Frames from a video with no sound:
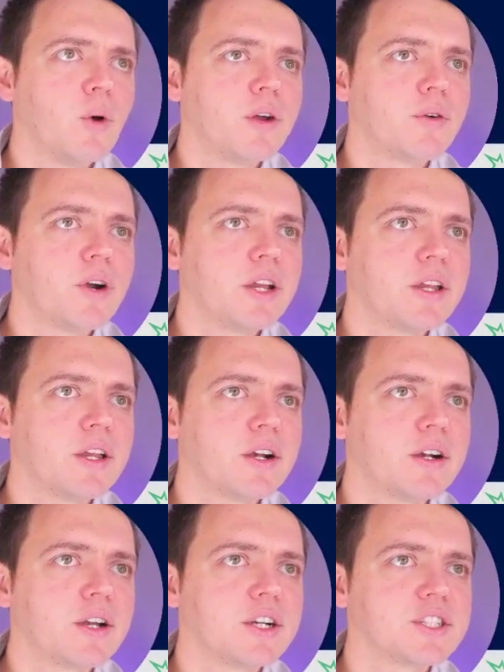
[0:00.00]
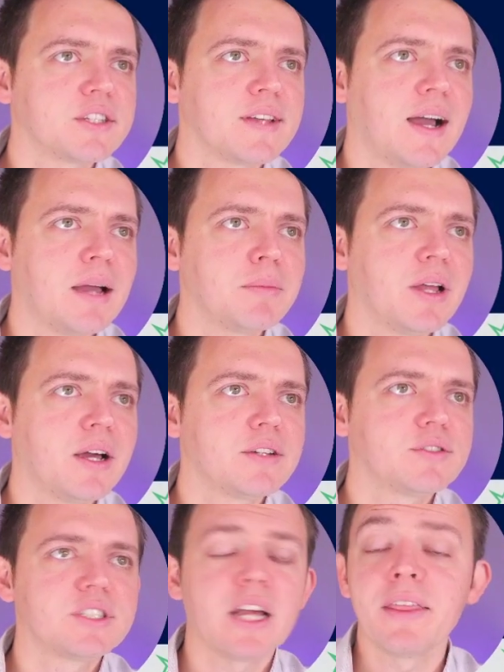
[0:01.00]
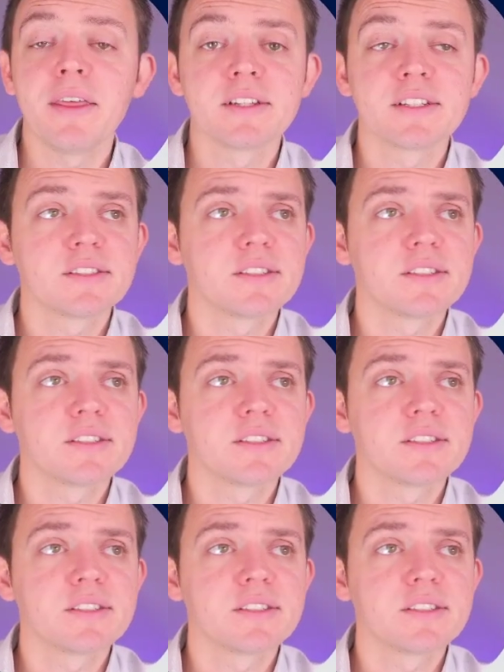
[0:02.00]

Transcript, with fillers: one right here. Here's a timeline, which I think